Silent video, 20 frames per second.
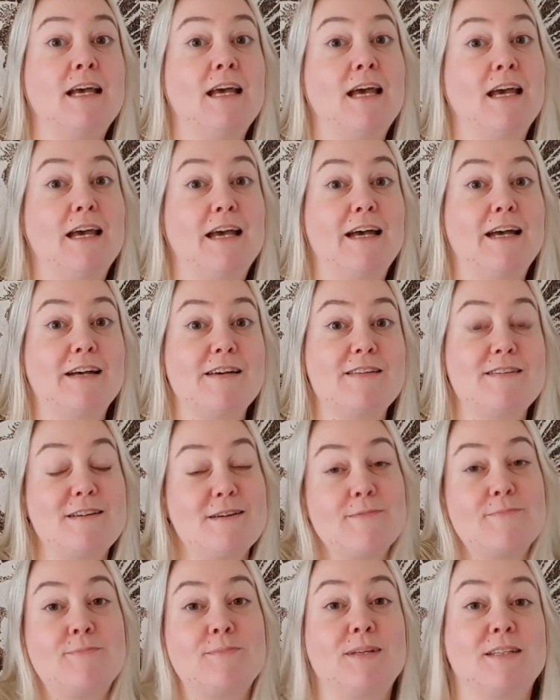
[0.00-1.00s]

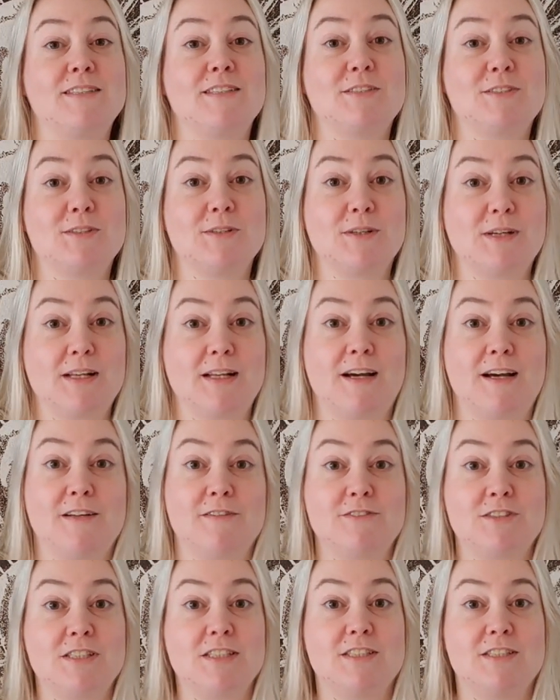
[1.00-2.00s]
Yeah, that's the storyline
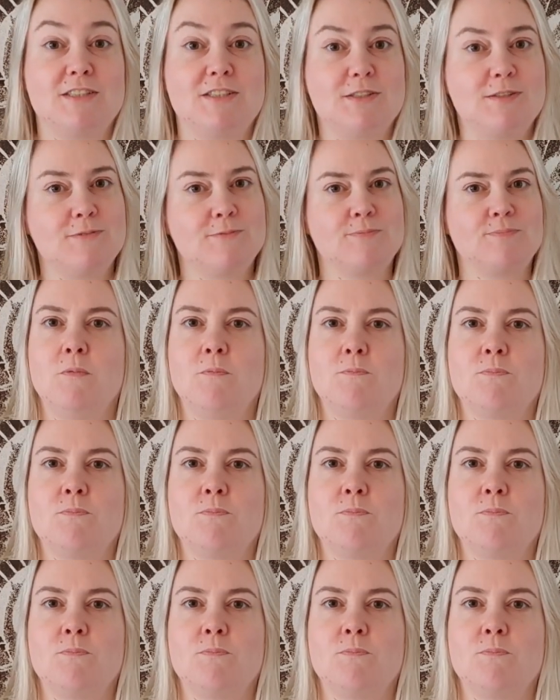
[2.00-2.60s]
of season 2.